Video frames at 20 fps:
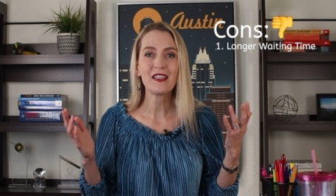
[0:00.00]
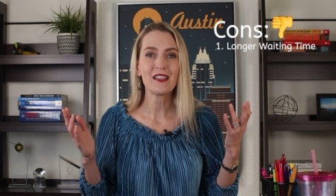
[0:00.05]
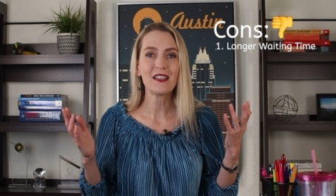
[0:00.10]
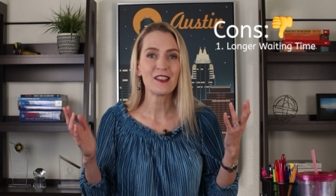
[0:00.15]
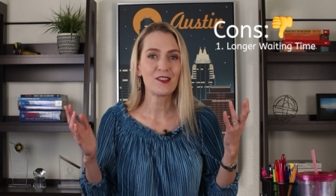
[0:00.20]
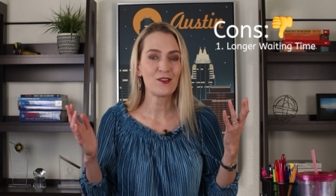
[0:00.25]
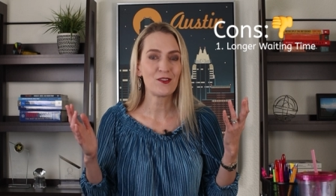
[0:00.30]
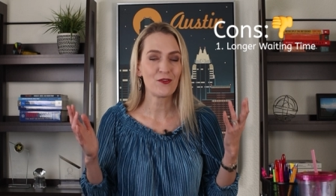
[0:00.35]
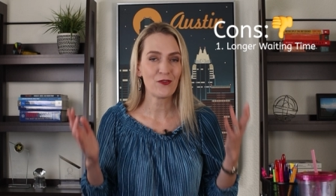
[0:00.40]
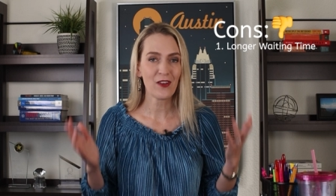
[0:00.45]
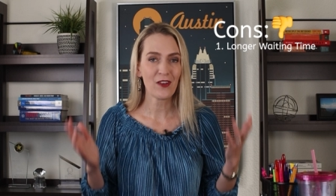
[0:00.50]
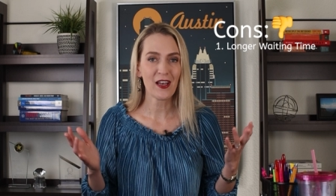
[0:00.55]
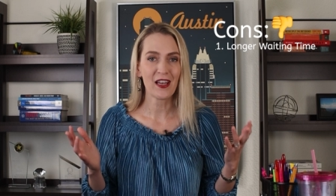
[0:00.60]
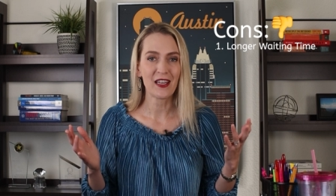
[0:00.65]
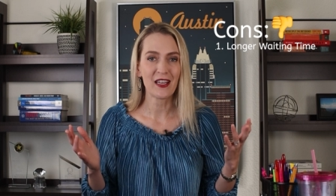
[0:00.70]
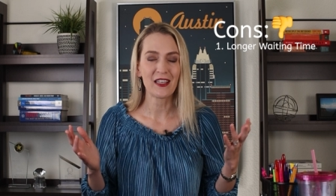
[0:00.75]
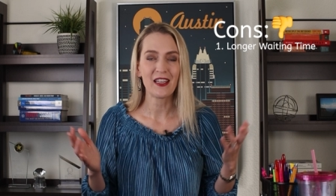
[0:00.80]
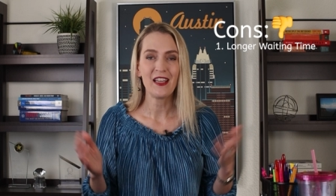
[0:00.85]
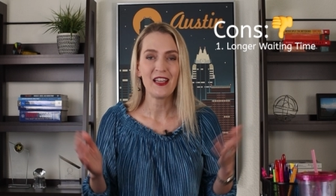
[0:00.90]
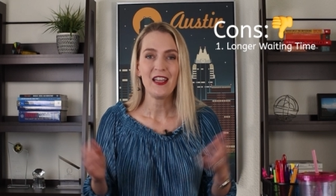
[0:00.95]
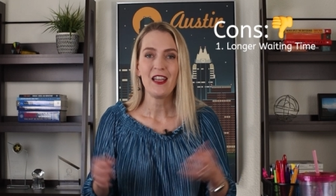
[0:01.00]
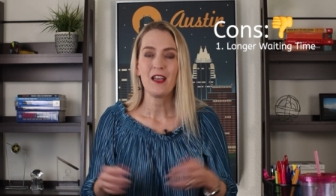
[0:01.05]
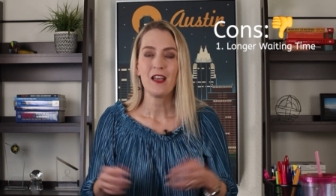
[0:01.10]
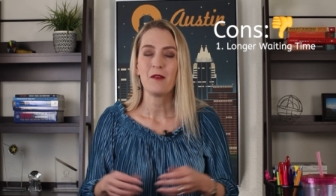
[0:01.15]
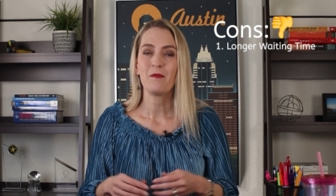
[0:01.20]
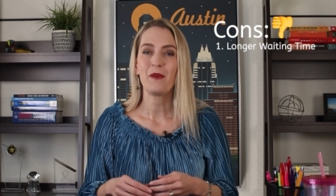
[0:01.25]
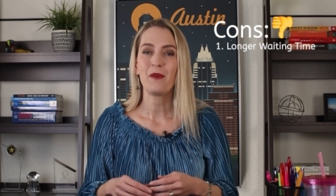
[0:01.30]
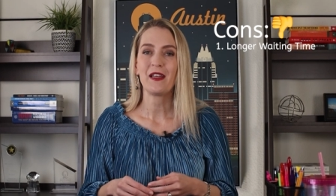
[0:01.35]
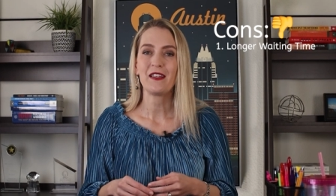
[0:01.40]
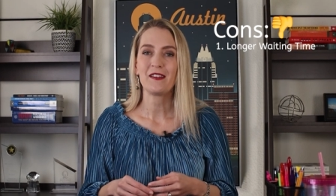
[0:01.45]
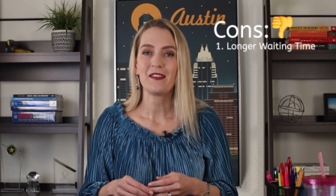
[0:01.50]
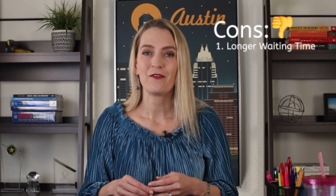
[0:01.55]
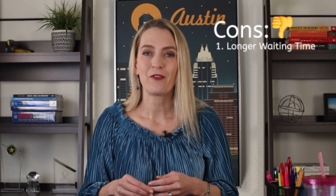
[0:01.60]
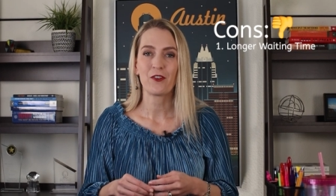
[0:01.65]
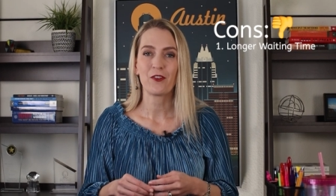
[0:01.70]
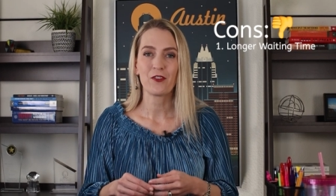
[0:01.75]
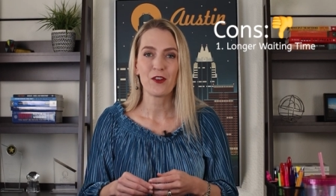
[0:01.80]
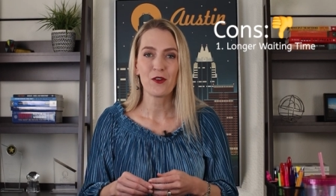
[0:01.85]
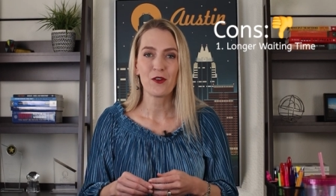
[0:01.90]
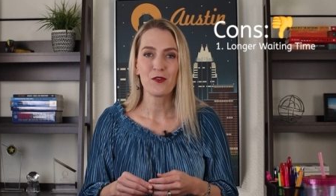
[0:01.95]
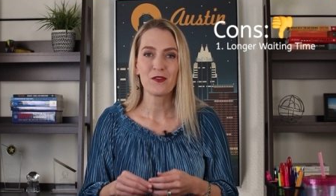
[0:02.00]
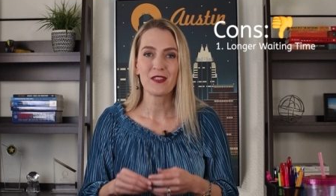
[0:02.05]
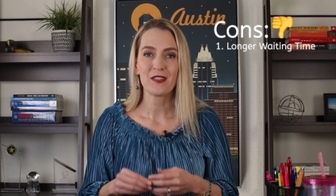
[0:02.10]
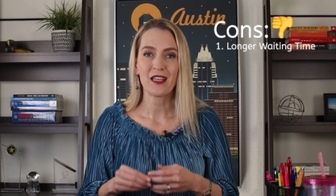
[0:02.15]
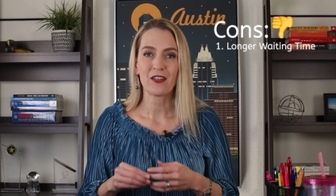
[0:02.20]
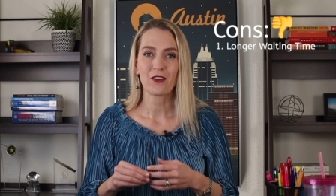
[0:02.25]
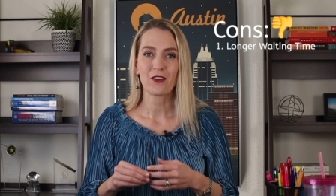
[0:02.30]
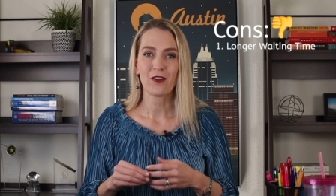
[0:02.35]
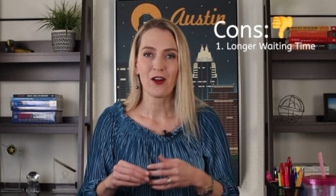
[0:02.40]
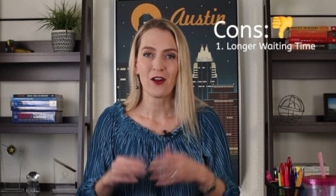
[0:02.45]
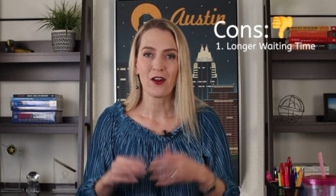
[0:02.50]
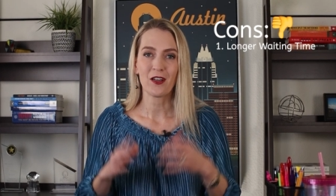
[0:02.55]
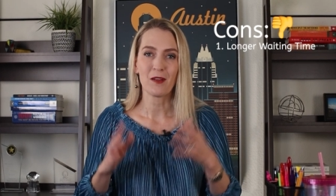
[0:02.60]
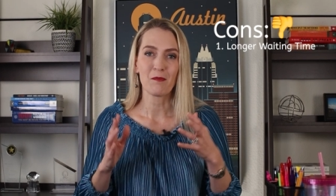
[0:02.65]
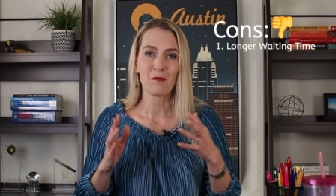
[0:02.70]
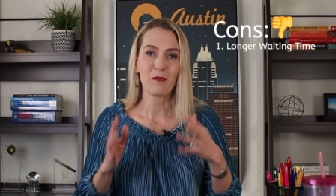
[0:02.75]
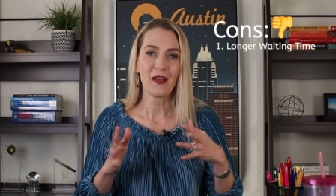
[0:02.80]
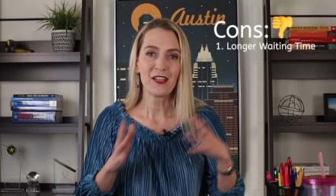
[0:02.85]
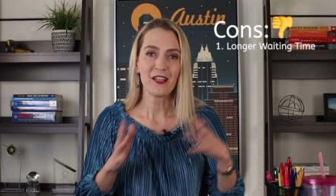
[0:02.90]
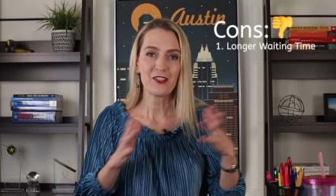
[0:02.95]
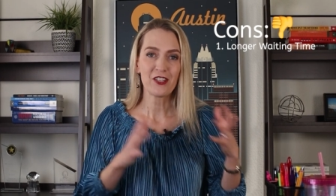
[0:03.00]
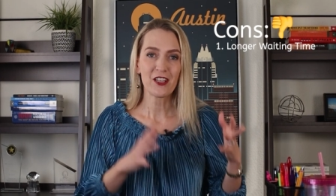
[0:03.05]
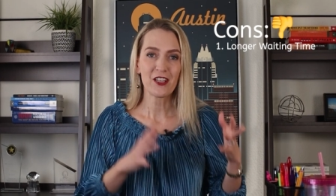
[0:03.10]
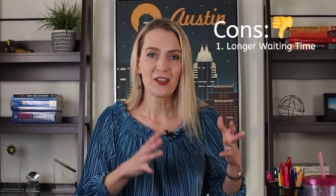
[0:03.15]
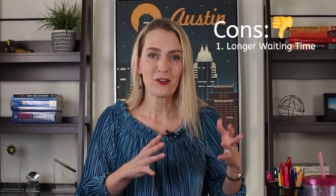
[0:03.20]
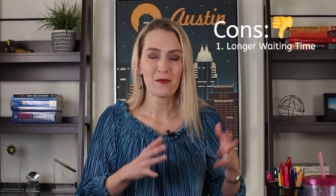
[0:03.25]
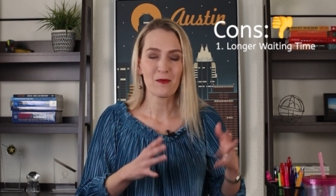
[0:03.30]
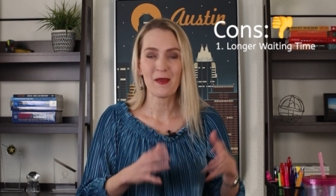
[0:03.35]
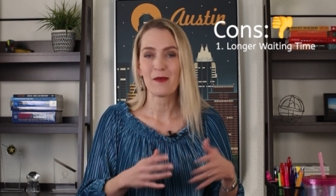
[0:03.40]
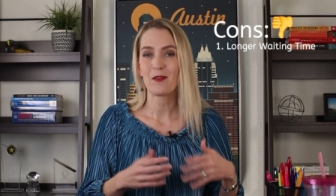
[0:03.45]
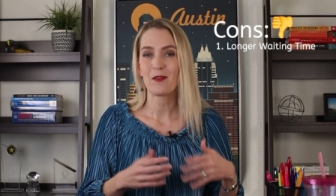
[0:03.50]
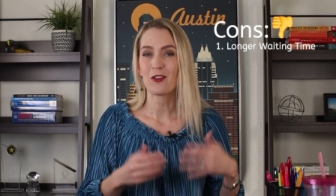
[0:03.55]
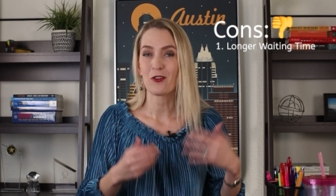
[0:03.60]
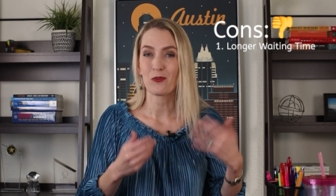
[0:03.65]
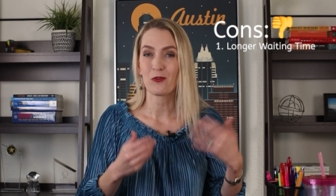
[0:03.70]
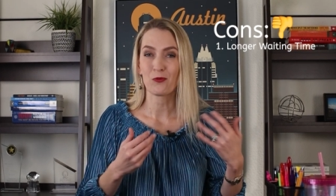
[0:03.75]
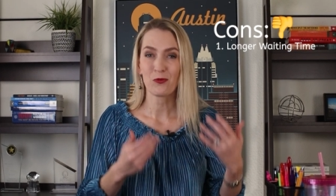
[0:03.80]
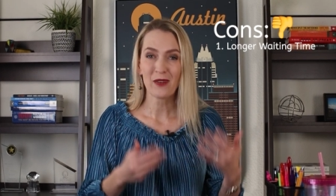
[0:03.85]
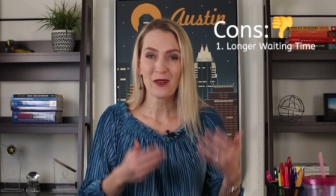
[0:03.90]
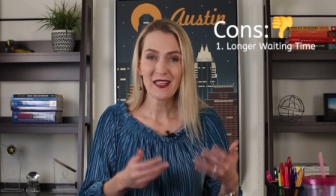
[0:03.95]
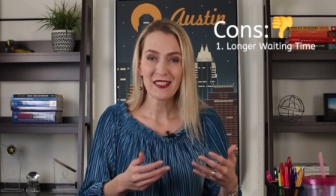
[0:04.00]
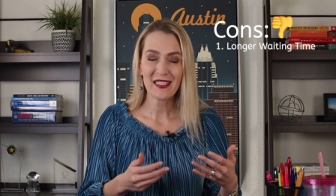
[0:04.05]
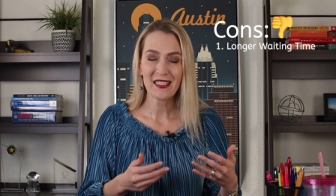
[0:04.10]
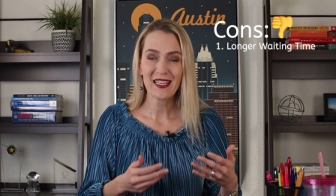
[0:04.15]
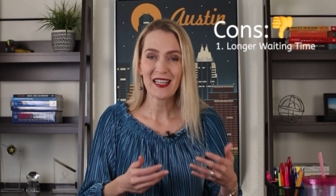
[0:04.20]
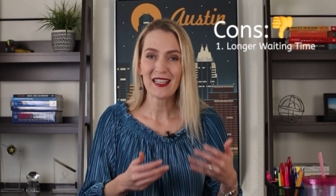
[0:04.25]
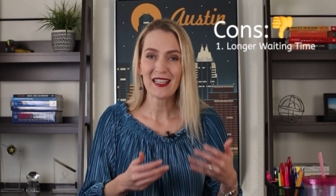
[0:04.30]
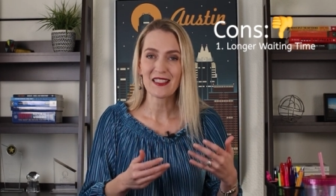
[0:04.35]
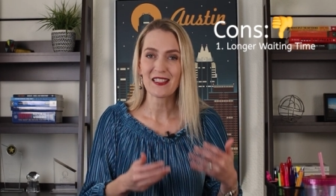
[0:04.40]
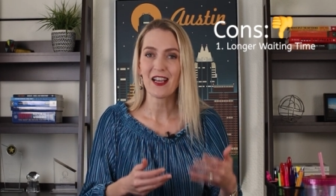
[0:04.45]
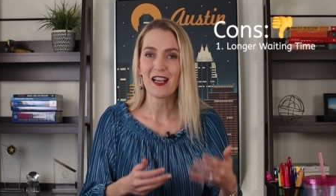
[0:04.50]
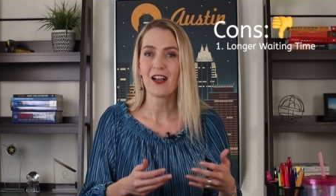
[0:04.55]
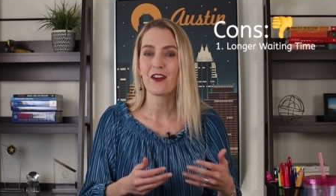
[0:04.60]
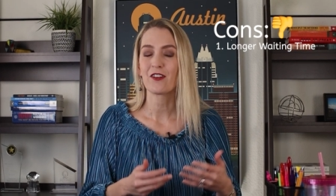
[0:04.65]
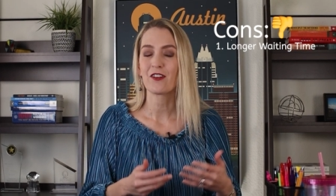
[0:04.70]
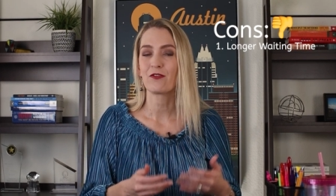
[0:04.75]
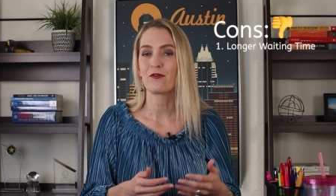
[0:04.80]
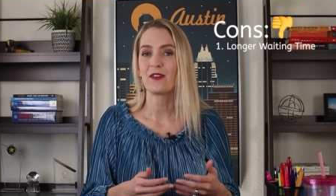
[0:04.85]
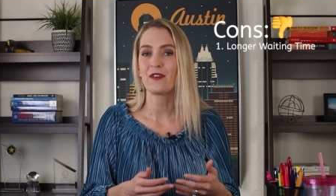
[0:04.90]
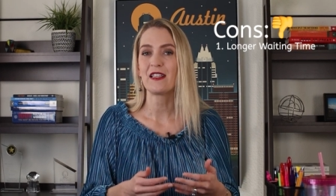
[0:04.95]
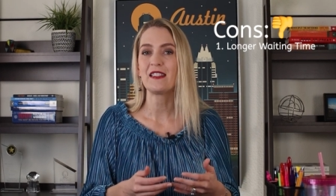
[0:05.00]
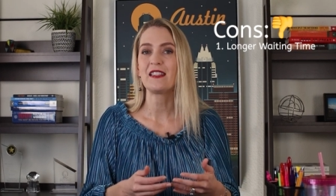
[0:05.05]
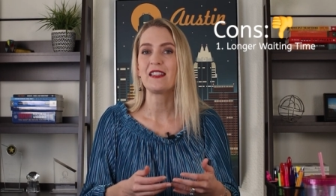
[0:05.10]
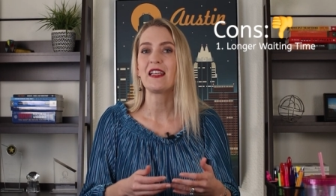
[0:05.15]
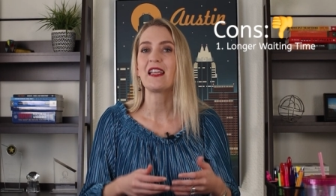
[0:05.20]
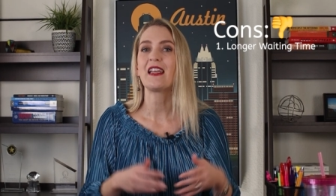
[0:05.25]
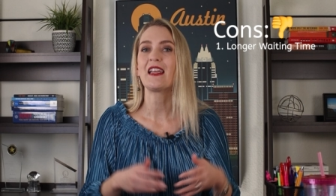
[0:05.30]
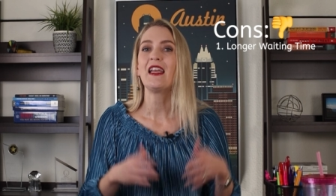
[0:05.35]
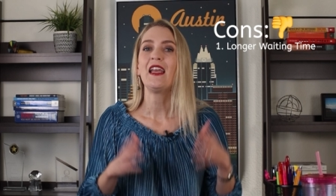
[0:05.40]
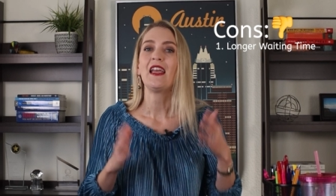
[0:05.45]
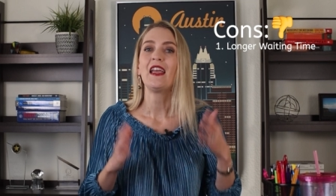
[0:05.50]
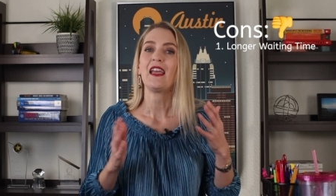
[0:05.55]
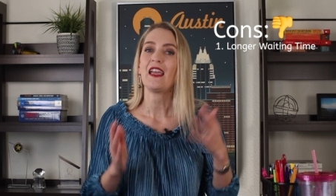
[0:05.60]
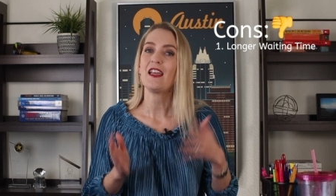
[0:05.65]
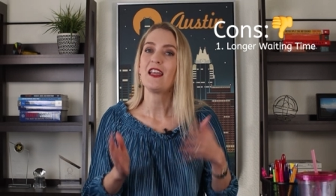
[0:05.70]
is fun, but for those that are on a budget or maybe they're renting and tired of renting,